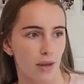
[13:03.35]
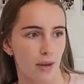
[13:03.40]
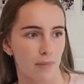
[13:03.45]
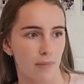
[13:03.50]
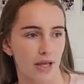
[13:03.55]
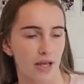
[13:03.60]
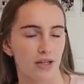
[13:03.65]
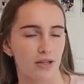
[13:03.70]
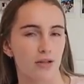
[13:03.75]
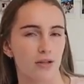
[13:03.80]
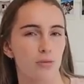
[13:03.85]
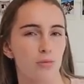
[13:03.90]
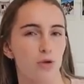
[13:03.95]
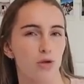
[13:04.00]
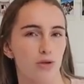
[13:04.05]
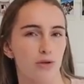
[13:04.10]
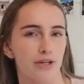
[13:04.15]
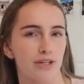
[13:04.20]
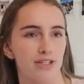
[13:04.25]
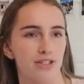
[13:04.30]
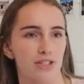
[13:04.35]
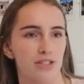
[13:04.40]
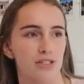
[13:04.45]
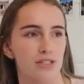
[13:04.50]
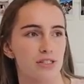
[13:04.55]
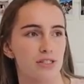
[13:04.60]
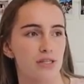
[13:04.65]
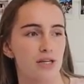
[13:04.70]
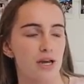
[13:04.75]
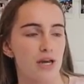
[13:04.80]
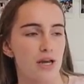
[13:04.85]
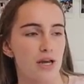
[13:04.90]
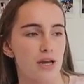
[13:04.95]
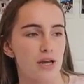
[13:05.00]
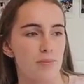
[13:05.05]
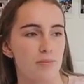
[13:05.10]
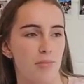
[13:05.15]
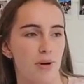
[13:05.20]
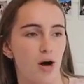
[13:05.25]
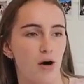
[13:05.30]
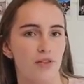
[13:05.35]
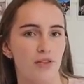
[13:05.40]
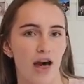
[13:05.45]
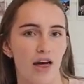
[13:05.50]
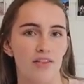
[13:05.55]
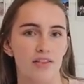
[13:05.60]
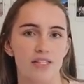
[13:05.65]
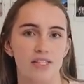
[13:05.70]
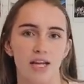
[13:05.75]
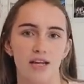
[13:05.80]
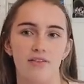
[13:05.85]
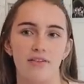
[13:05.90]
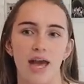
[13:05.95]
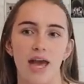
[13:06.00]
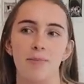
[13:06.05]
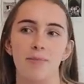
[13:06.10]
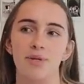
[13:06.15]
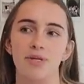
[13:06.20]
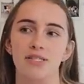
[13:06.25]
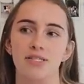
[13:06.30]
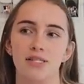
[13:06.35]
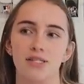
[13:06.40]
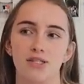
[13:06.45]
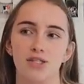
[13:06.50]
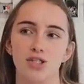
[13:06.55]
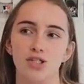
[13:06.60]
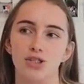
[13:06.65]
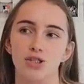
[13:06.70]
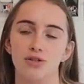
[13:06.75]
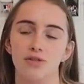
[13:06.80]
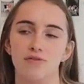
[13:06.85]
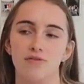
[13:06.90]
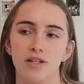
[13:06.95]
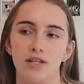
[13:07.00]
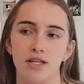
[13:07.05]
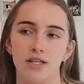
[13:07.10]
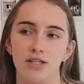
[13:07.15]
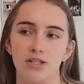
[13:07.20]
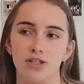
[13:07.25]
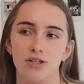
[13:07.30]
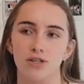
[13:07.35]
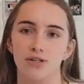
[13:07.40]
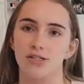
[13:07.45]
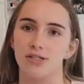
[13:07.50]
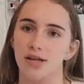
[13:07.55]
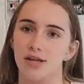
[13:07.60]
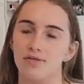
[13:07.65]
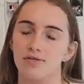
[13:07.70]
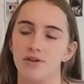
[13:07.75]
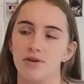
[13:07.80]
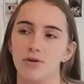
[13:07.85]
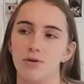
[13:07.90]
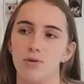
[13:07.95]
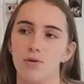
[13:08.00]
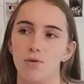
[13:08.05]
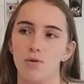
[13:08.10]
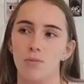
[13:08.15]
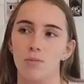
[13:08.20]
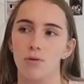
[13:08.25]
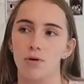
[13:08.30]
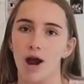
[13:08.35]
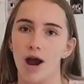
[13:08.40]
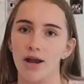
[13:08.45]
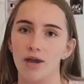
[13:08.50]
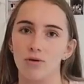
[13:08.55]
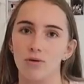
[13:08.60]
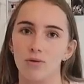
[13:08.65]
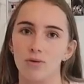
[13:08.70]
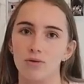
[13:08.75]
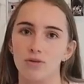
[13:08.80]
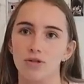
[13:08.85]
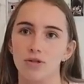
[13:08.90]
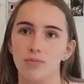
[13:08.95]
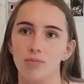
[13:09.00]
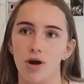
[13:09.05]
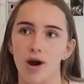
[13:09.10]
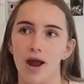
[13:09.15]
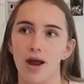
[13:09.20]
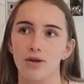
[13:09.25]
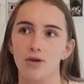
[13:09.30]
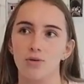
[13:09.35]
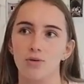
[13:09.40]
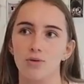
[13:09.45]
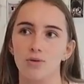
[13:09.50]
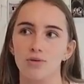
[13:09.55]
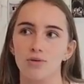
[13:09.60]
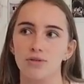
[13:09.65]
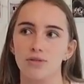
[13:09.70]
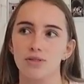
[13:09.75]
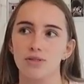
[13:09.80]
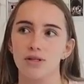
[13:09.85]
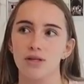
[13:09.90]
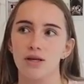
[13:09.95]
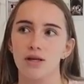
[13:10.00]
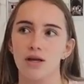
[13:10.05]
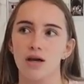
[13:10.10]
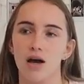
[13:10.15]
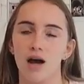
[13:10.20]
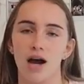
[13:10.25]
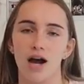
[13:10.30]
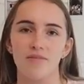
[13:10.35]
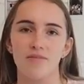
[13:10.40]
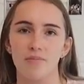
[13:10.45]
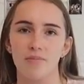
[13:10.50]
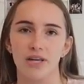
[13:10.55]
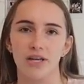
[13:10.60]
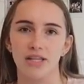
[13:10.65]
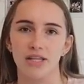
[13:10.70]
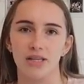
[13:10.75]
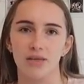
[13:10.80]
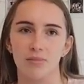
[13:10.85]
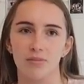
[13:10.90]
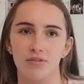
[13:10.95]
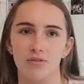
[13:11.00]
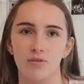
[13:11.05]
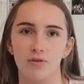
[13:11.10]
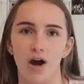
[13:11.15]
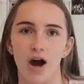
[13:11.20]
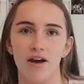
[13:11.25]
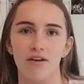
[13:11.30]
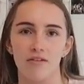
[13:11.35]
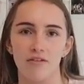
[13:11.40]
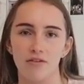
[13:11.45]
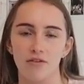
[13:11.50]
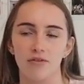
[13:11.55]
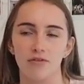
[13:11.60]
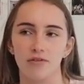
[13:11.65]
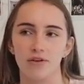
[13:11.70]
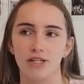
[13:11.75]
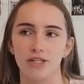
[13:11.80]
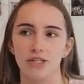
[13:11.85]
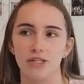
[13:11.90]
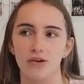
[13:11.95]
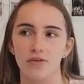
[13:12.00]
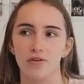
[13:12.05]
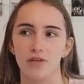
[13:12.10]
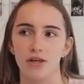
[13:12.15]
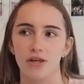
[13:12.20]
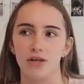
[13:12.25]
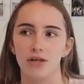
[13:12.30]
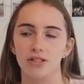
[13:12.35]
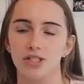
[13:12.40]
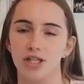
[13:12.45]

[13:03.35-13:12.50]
Like communal kitchens. But on the other side of campus there's Student Village, so Studville or Bryant Hall. So Bryant Hall's, I haven't been there before. I have a few friends over there.